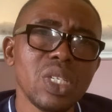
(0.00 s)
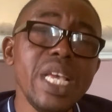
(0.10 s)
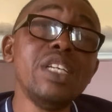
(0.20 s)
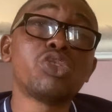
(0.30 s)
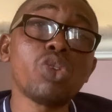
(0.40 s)

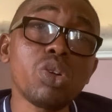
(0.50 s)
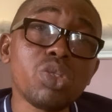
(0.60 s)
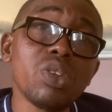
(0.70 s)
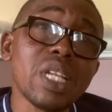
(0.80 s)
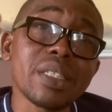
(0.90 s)

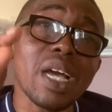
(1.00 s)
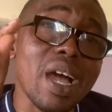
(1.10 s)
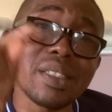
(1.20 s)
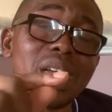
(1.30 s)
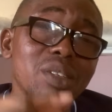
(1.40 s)
Instruction that
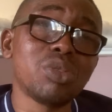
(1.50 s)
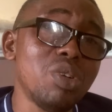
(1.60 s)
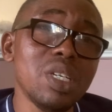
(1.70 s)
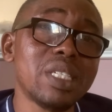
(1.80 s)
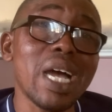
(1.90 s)
are attached to
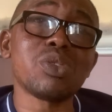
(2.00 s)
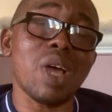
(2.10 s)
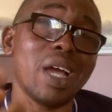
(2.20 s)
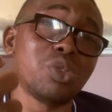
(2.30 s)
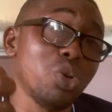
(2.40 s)
it. That's
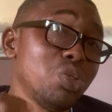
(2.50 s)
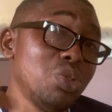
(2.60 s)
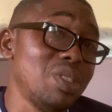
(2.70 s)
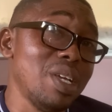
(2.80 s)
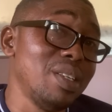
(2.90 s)
why I told
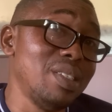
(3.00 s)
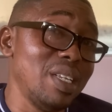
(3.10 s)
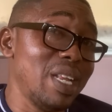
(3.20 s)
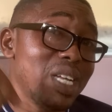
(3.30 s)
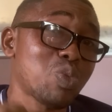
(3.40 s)
you
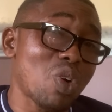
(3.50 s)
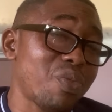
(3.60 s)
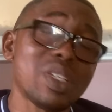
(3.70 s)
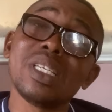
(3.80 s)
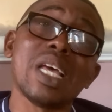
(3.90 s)
the next
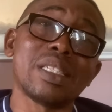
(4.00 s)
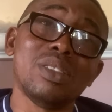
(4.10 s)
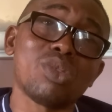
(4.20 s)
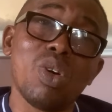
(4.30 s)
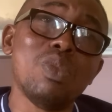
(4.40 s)
prophecy that
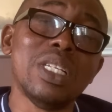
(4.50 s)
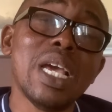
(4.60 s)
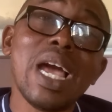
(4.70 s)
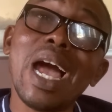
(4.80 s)
is coming.